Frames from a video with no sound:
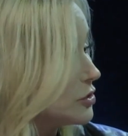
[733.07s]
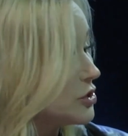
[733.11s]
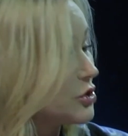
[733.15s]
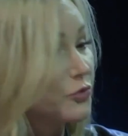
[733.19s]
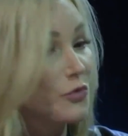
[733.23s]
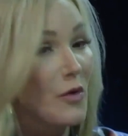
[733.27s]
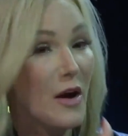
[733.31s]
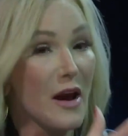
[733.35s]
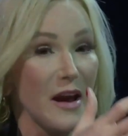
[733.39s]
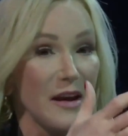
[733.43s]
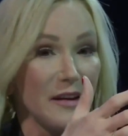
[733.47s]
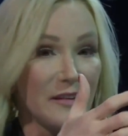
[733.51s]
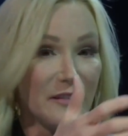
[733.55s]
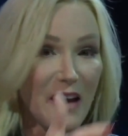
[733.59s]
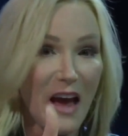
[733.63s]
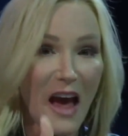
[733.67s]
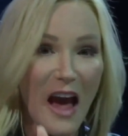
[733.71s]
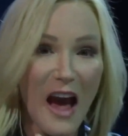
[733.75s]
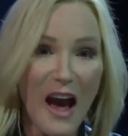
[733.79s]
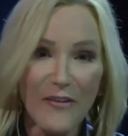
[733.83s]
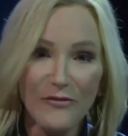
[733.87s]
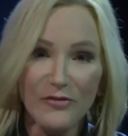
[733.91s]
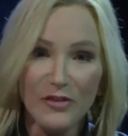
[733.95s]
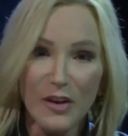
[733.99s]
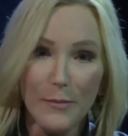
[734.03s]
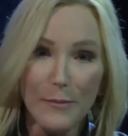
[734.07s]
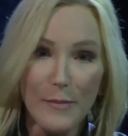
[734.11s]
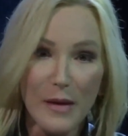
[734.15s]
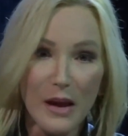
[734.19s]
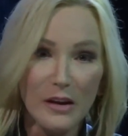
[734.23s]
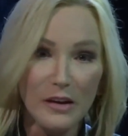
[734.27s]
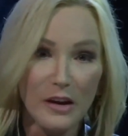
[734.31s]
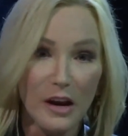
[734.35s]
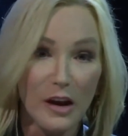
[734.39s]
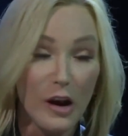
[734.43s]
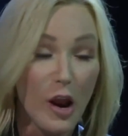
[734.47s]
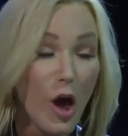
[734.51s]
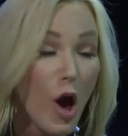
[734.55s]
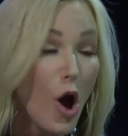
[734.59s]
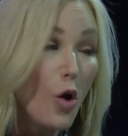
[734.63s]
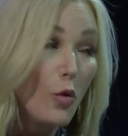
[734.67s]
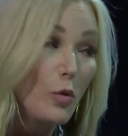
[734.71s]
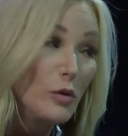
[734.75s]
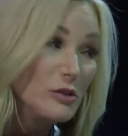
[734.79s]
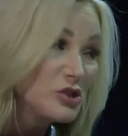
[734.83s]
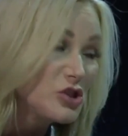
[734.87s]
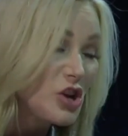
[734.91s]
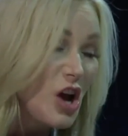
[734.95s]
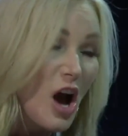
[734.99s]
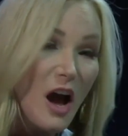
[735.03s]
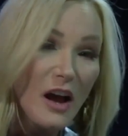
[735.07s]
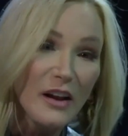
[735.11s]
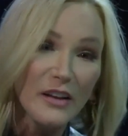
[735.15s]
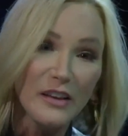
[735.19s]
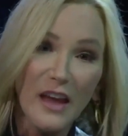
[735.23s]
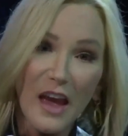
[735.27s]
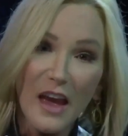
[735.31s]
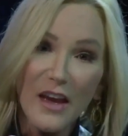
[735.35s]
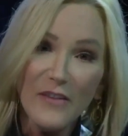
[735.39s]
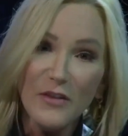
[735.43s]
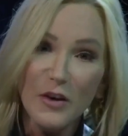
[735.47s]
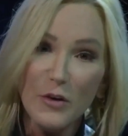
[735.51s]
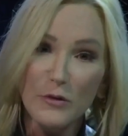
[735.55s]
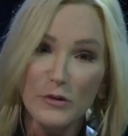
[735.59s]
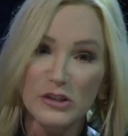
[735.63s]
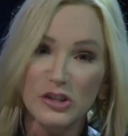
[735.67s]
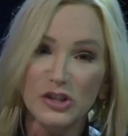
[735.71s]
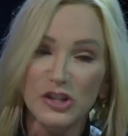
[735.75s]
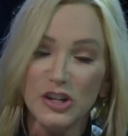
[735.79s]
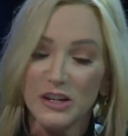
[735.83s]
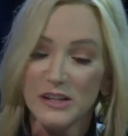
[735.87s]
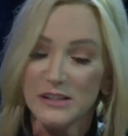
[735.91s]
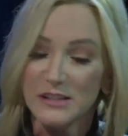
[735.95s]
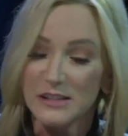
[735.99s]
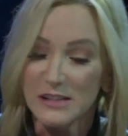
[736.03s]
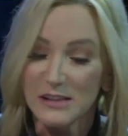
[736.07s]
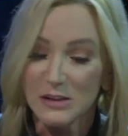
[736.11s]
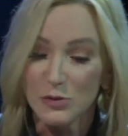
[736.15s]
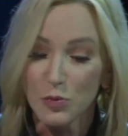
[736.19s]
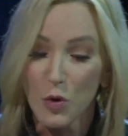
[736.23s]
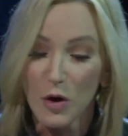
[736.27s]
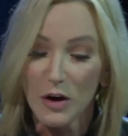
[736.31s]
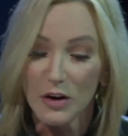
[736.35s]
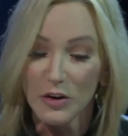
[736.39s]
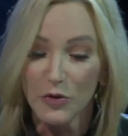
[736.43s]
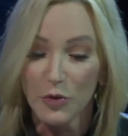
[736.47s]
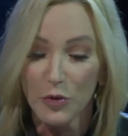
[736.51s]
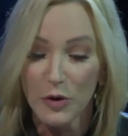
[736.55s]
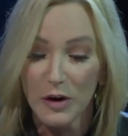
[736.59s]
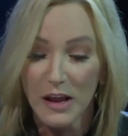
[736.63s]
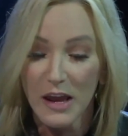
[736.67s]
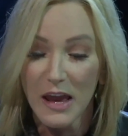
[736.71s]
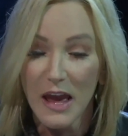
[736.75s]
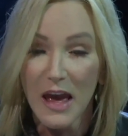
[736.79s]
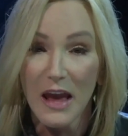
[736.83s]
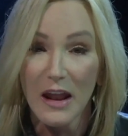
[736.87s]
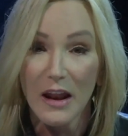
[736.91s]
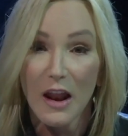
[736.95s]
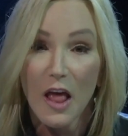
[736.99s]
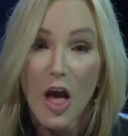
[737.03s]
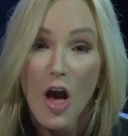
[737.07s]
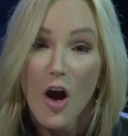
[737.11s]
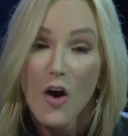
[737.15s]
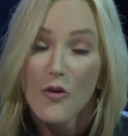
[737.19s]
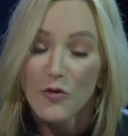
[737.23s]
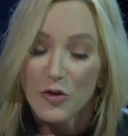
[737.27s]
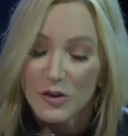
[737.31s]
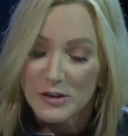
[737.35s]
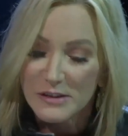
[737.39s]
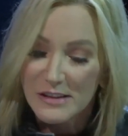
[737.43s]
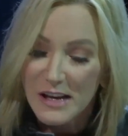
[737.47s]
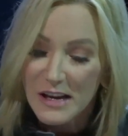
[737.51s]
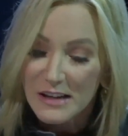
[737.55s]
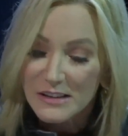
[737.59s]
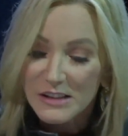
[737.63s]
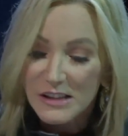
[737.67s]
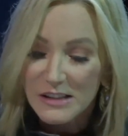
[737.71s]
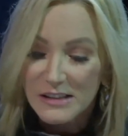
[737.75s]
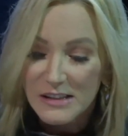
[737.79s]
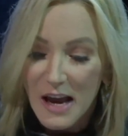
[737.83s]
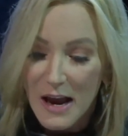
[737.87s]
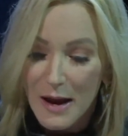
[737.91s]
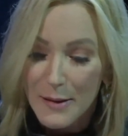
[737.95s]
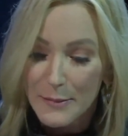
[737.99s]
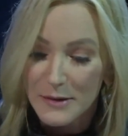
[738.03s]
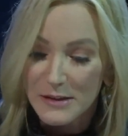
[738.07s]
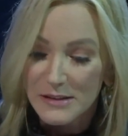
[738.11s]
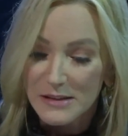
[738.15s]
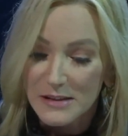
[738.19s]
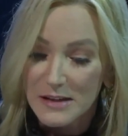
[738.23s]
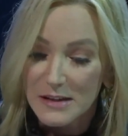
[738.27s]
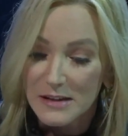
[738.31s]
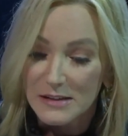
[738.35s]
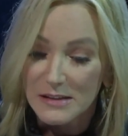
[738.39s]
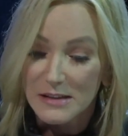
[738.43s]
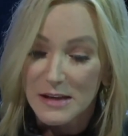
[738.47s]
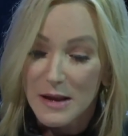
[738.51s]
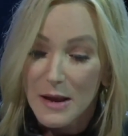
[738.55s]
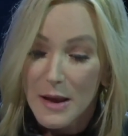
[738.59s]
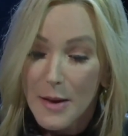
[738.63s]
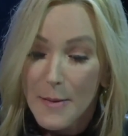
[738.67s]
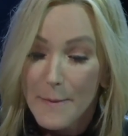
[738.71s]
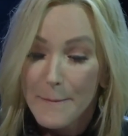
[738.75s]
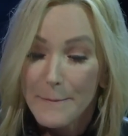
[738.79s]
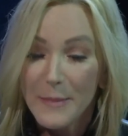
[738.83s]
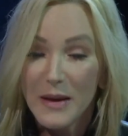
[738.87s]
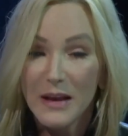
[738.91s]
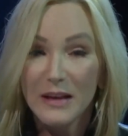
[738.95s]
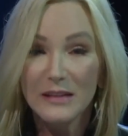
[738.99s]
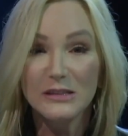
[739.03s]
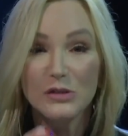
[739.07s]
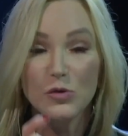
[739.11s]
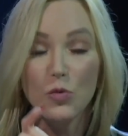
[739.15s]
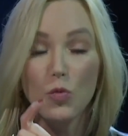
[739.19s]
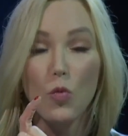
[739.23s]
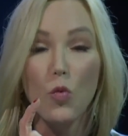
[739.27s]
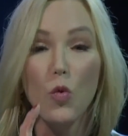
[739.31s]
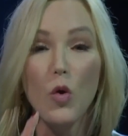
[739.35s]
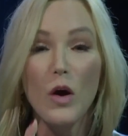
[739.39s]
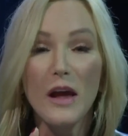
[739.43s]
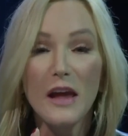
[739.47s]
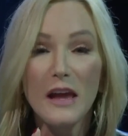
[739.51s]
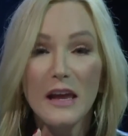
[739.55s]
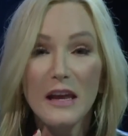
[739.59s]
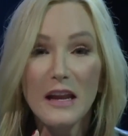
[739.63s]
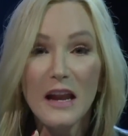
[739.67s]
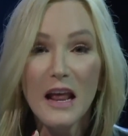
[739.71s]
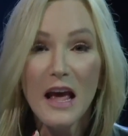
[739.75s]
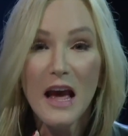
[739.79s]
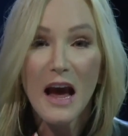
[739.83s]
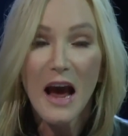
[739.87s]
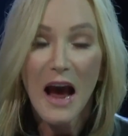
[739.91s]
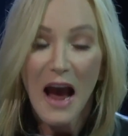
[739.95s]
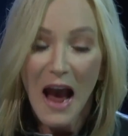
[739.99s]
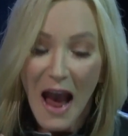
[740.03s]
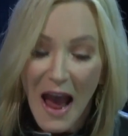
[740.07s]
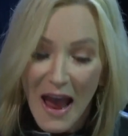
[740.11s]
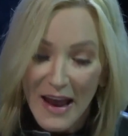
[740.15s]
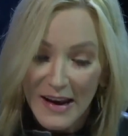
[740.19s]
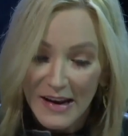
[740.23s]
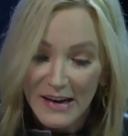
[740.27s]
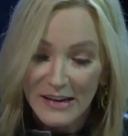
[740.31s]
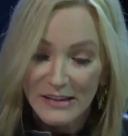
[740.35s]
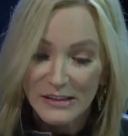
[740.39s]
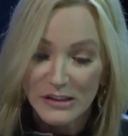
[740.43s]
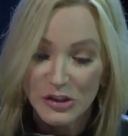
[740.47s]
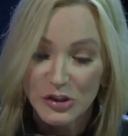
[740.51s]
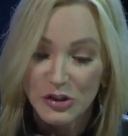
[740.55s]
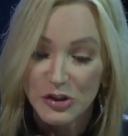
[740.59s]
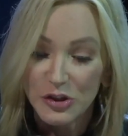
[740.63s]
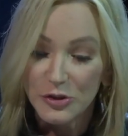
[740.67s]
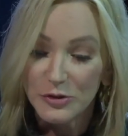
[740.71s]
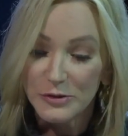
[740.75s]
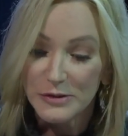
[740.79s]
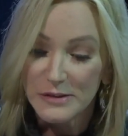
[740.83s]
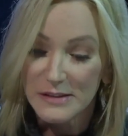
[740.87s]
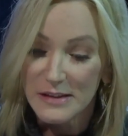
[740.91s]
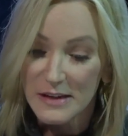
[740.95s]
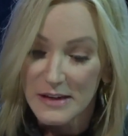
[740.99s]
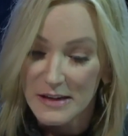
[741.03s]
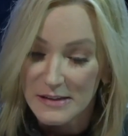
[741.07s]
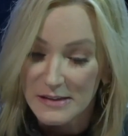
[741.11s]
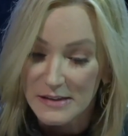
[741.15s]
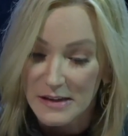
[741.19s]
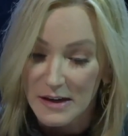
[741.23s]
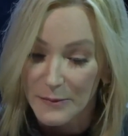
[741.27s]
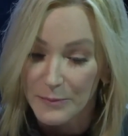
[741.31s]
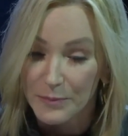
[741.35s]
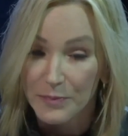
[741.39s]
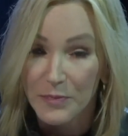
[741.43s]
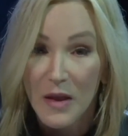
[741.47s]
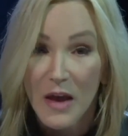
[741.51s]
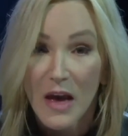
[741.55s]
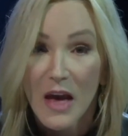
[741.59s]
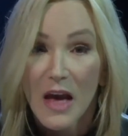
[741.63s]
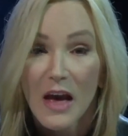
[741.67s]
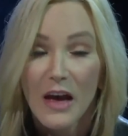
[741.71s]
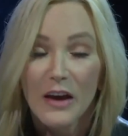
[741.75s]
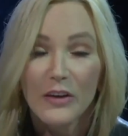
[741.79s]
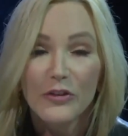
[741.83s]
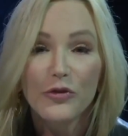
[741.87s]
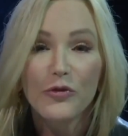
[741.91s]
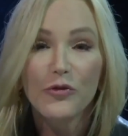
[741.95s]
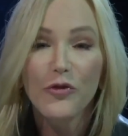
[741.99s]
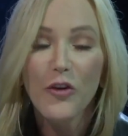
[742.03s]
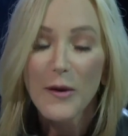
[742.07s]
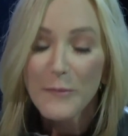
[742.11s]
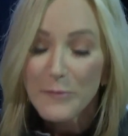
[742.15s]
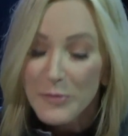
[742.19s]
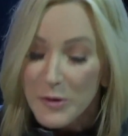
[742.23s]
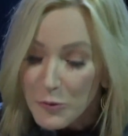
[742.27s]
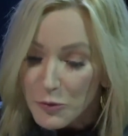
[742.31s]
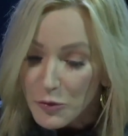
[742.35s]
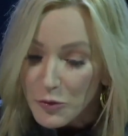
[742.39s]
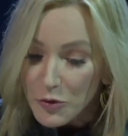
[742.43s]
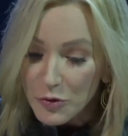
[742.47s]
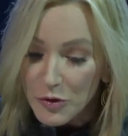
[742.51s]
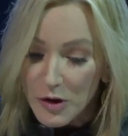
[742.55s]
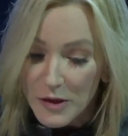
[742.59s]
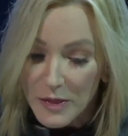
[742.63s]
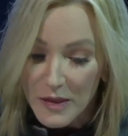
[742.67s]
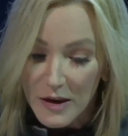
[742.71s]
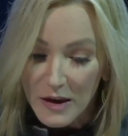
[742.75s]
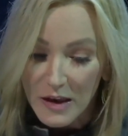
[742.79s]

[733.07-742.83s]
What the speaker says: to reign, to have dominion, which God gave you in Genesis 1:28. For such a time as this means when and in due season. It's from the root in the